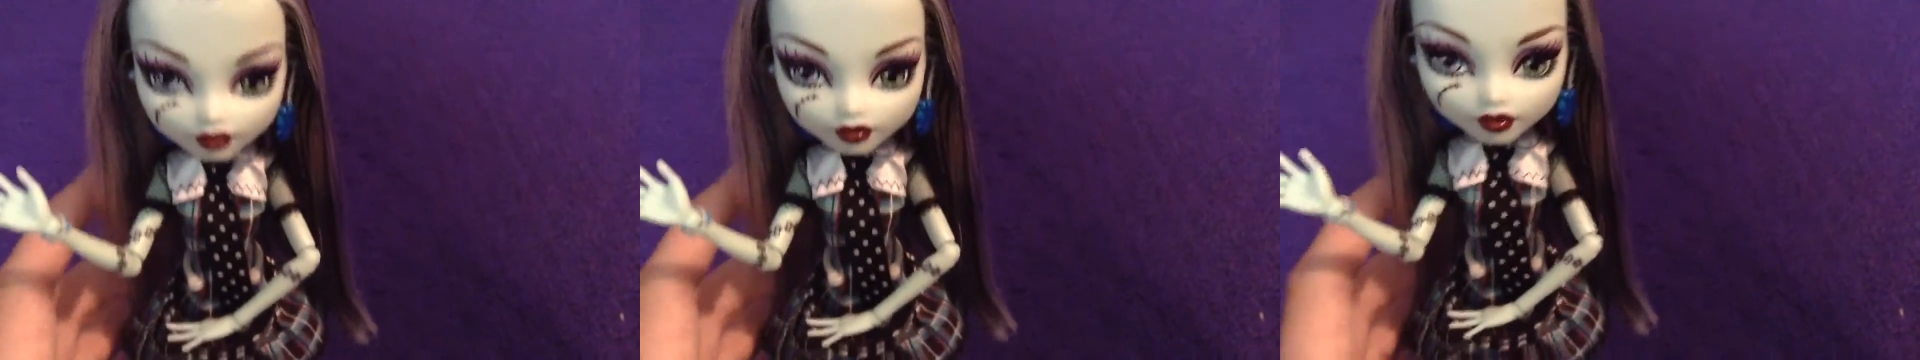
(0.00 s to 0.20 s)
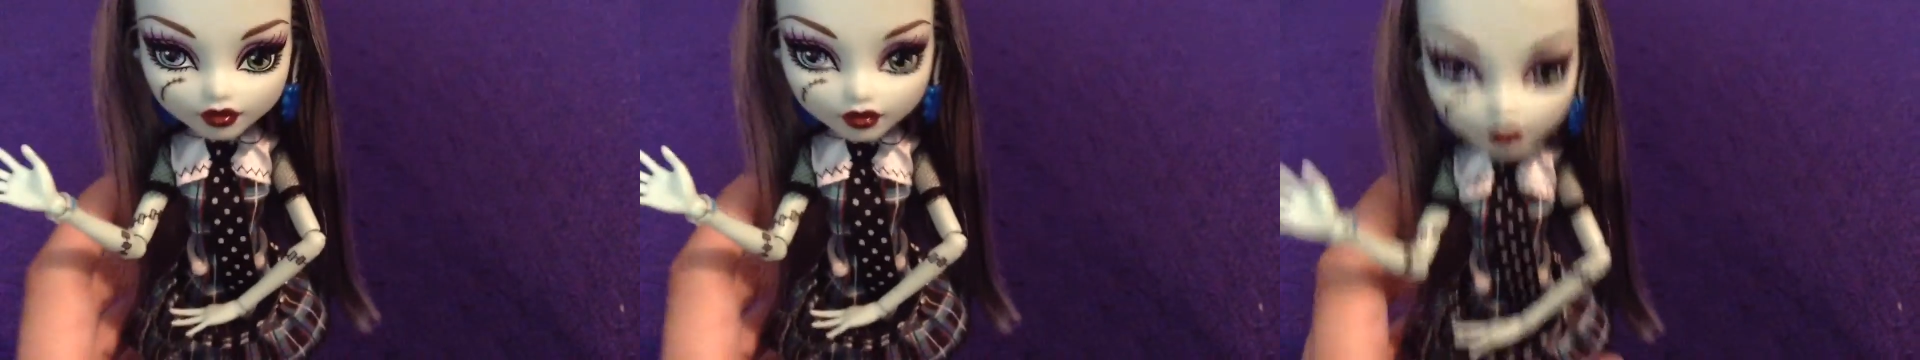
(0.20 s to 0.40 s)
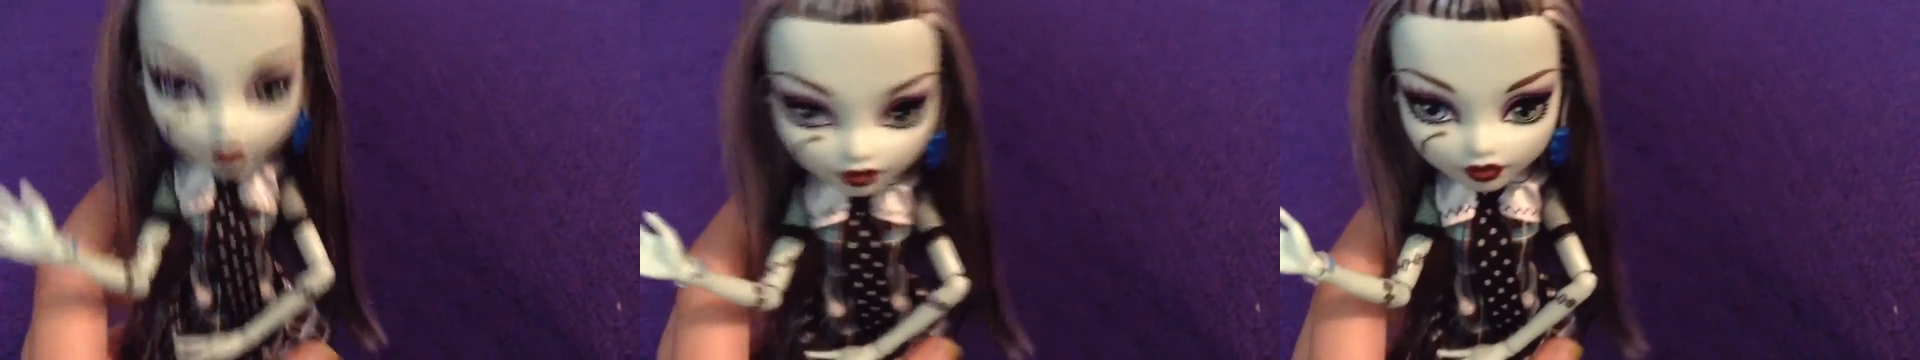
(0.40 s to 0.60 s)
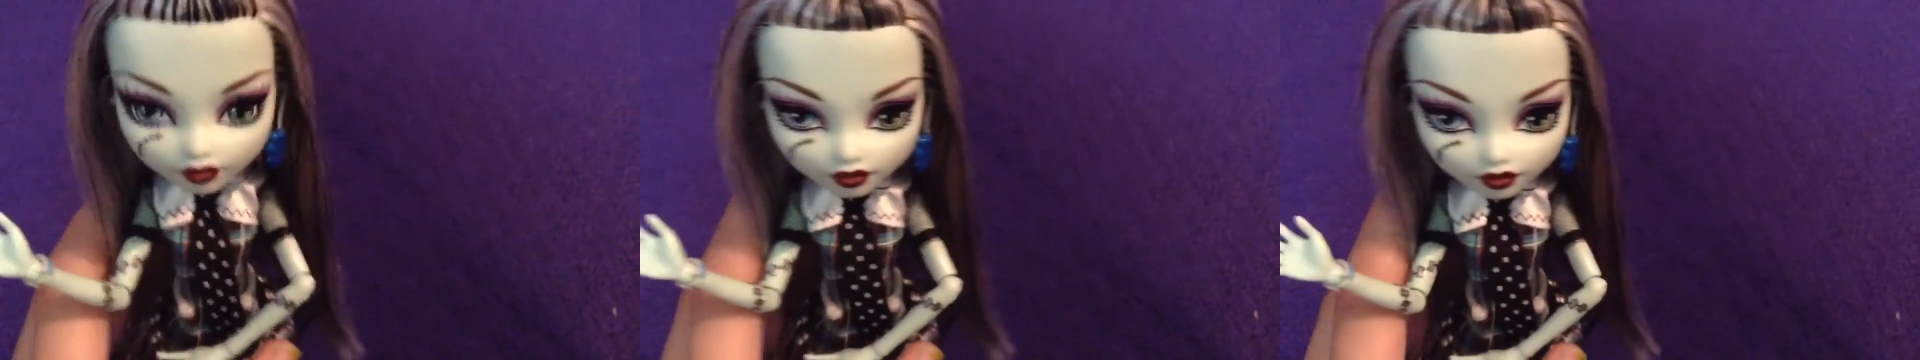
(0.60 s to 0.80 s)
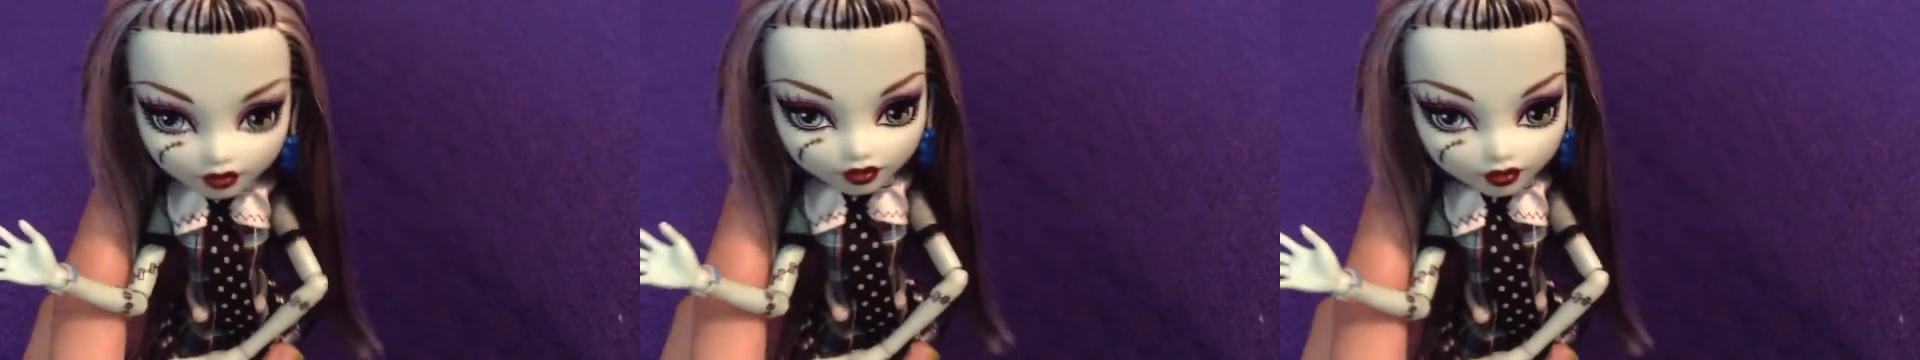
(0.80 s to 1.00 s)
really
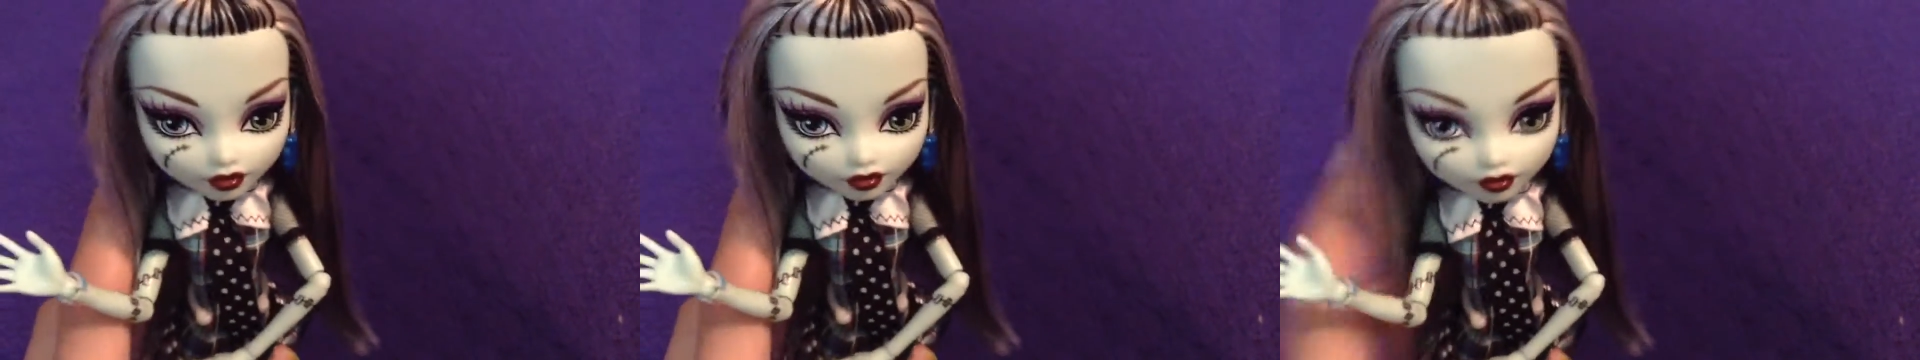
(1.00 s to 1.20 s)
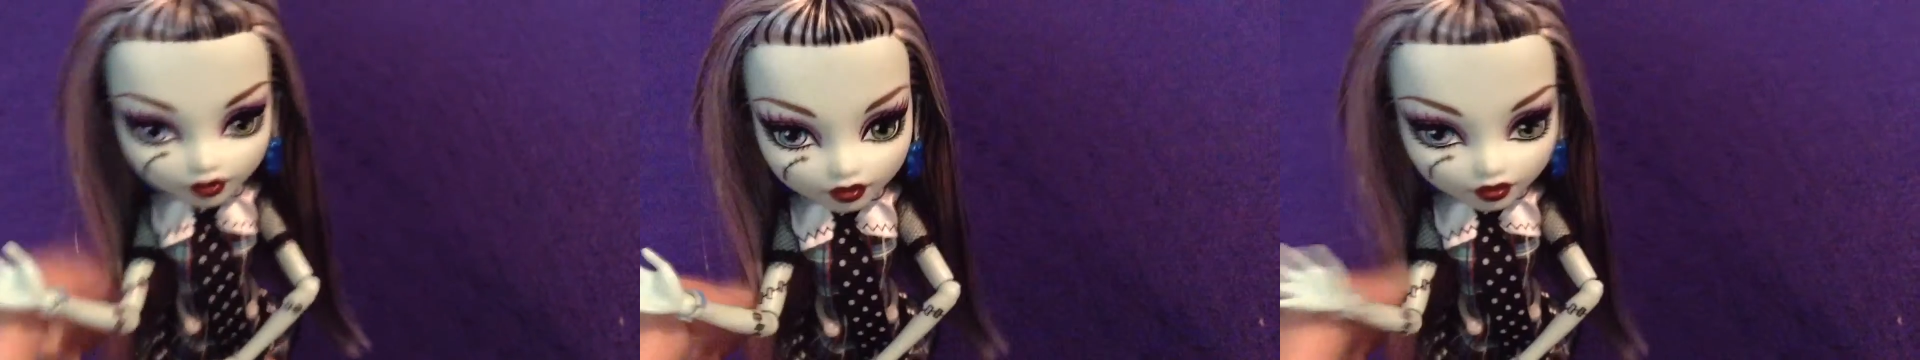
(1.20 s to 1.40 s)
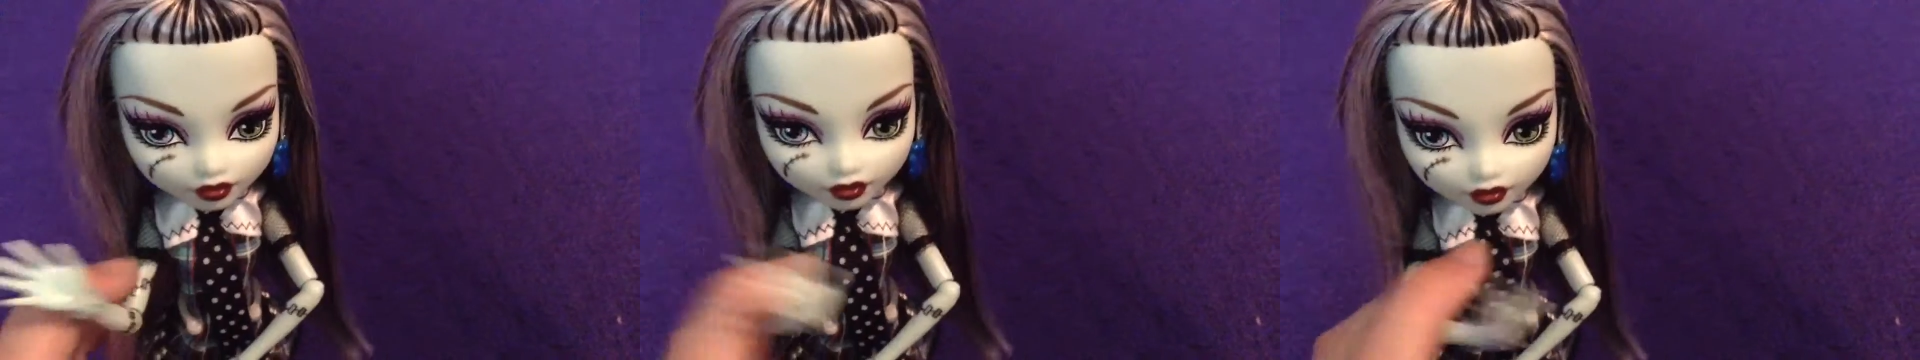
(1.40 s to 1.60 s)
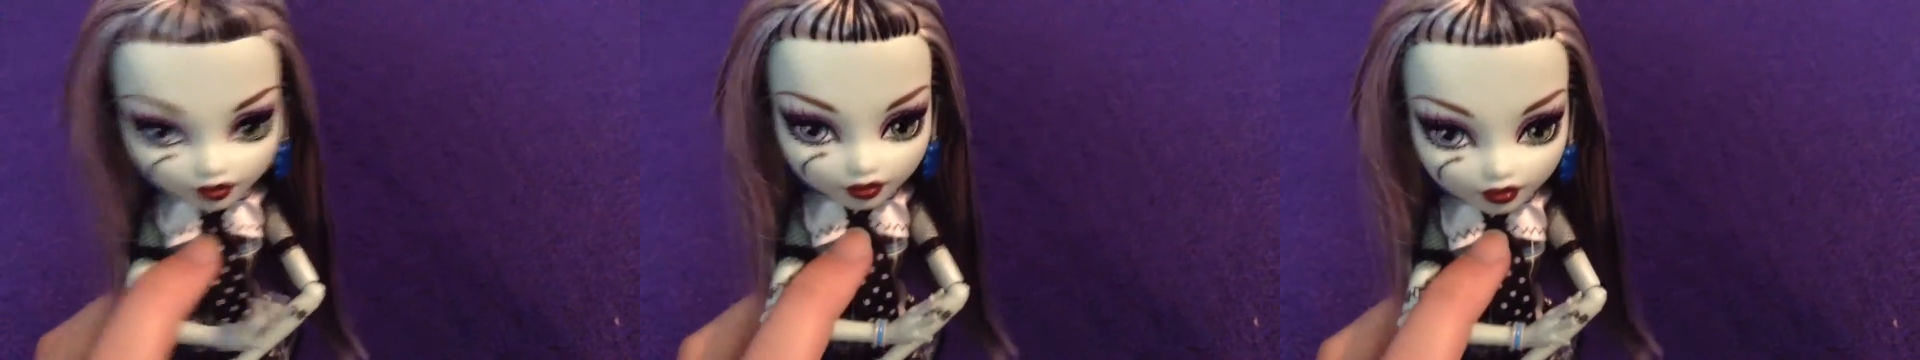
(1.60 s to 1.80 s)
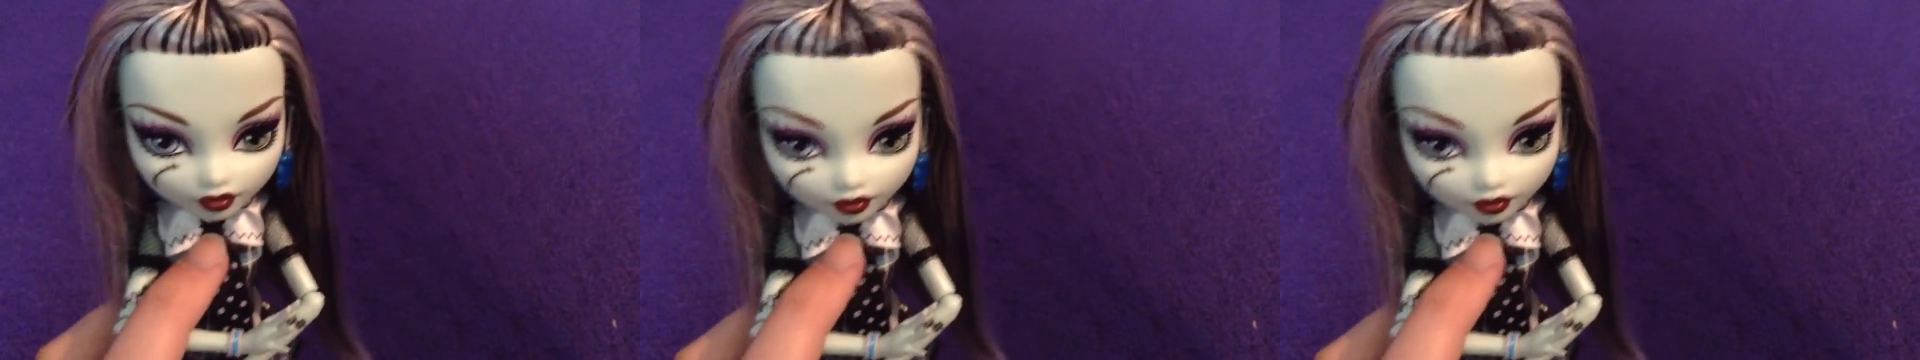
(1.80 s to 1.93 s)
quickly after it